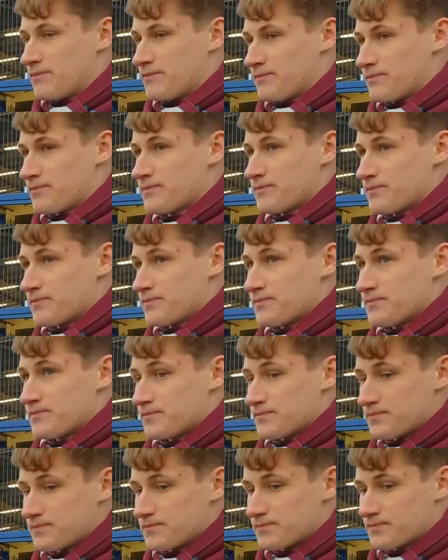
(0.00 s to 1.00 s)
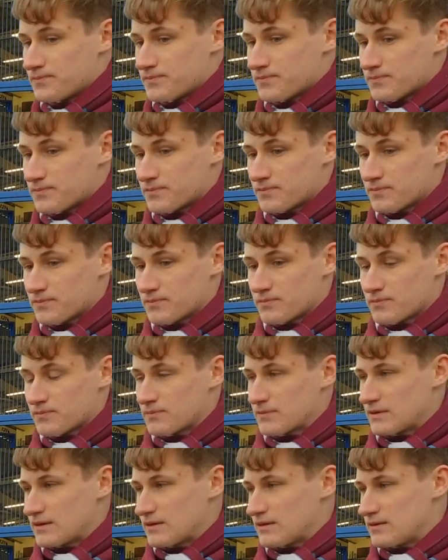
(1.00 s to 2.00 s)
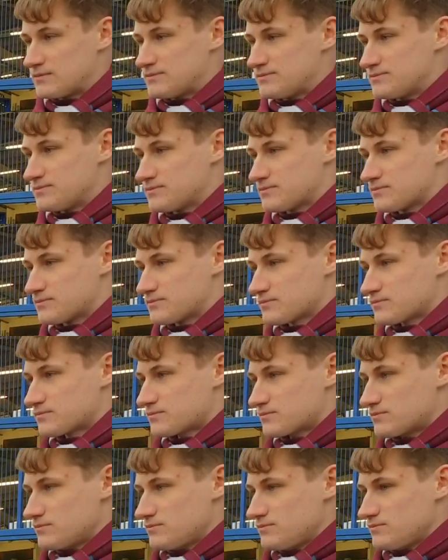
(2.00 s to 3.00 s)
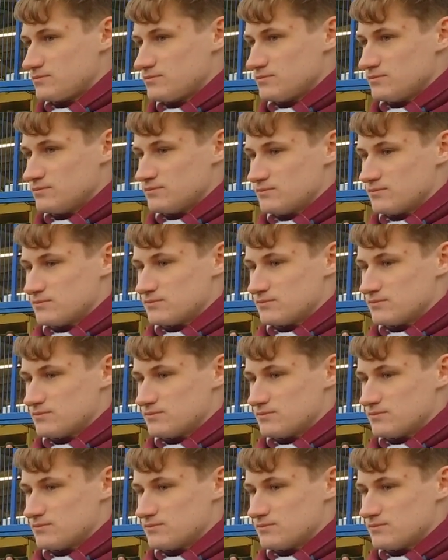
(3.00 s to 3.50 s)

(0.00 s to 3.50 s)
No words are spoken by the person on screen.